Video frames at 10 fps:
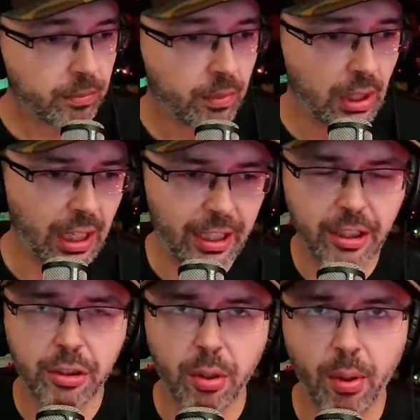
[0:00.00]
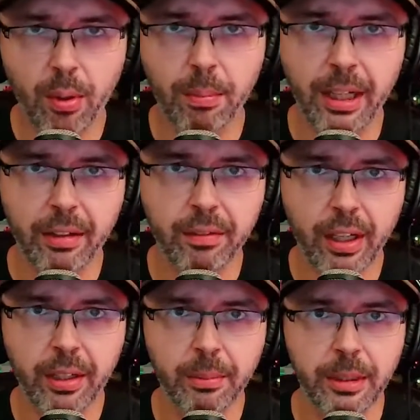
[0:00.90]
I control my
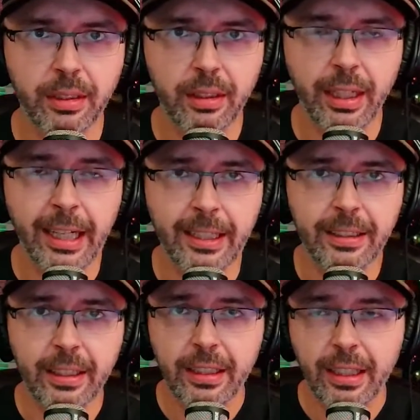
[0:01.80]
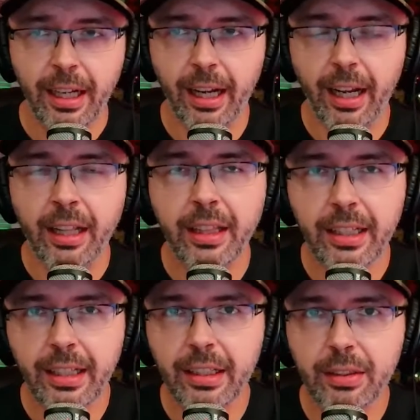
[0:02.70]
environment. And I
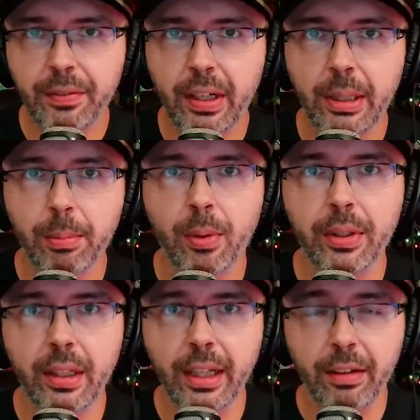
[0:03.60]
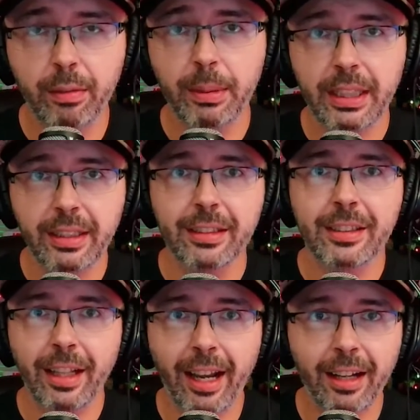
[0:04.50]
think that it's very important that everybody
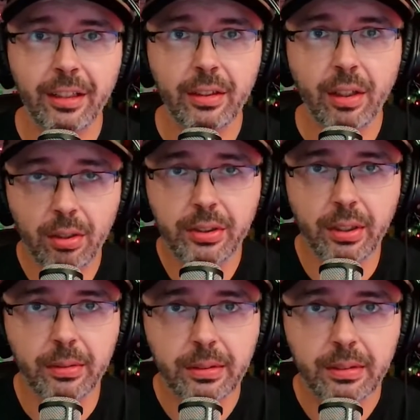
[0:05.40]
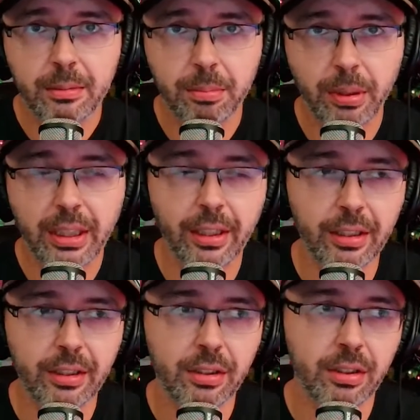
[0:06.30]
does that also,
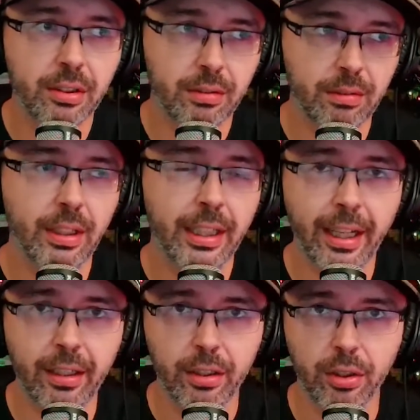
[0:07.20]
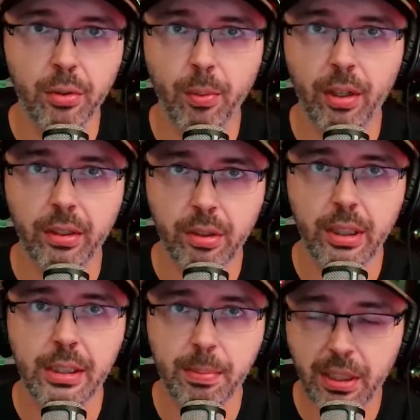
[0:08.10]
because again, you want
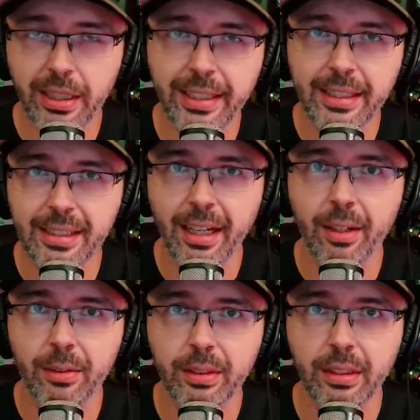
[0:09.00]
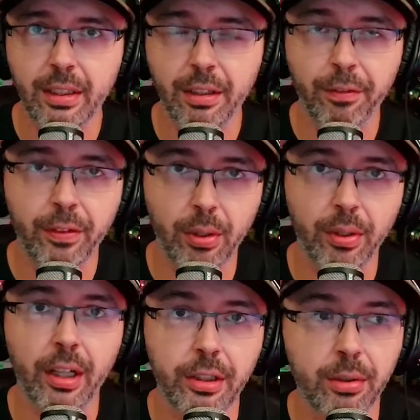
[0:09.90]
crisp, clean sound if you're
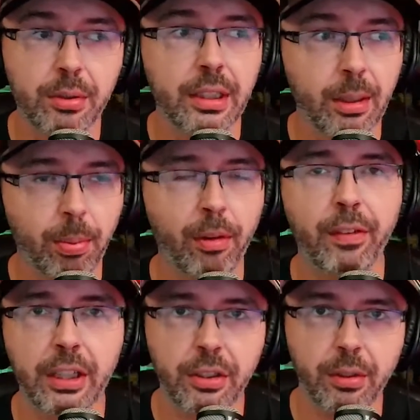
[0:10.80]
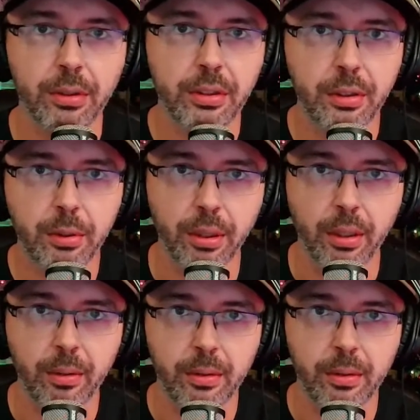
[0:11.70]
not using a professional studio.